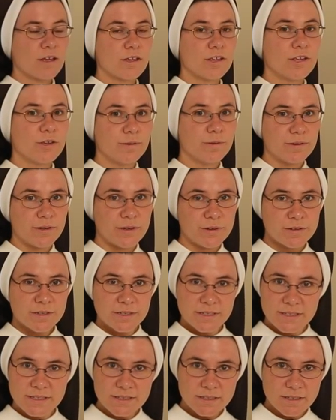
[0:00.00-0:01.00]
You'll
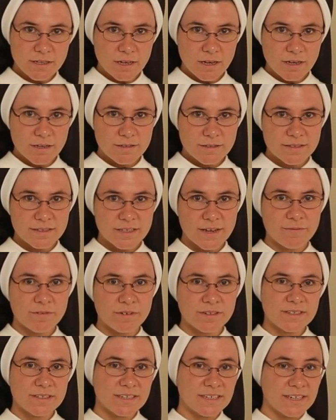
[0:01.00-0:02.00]
notice
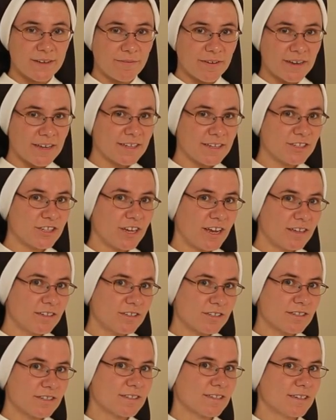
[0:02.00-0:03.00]
several significant
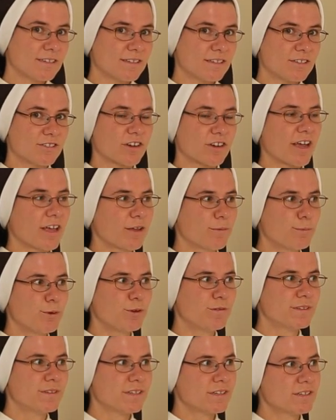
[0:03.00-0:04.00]
changes as the child
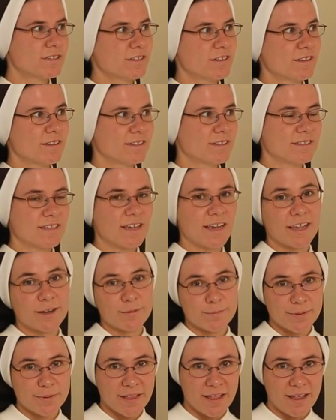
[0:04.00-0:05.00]
moves into the
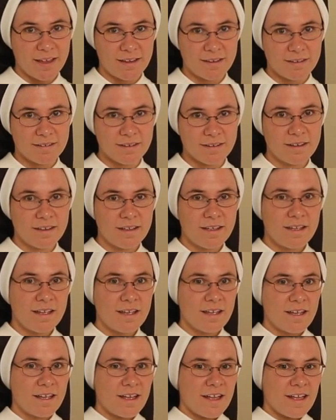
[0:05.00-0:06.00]
second plane.
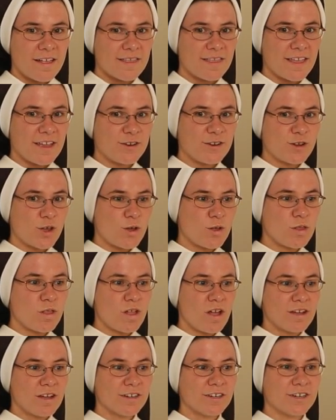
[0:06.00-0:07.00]
They no
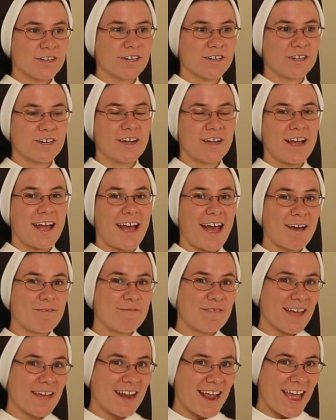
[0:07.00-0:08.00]
longer
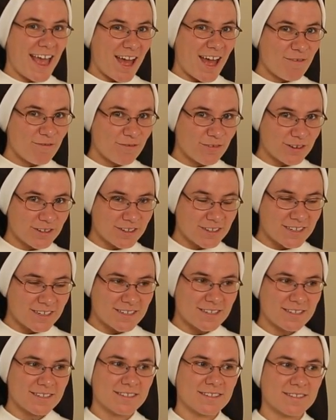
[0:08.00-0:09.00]
have that
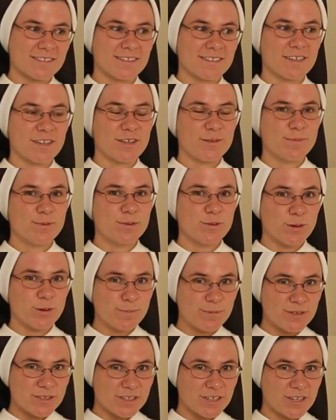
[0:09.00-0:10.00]
effortless
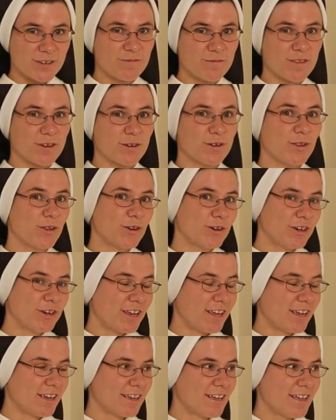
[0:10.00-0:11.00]
absorption of their
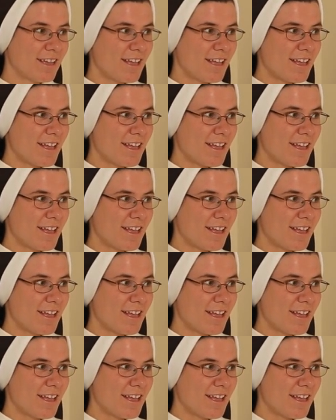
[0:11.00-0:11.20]
learning.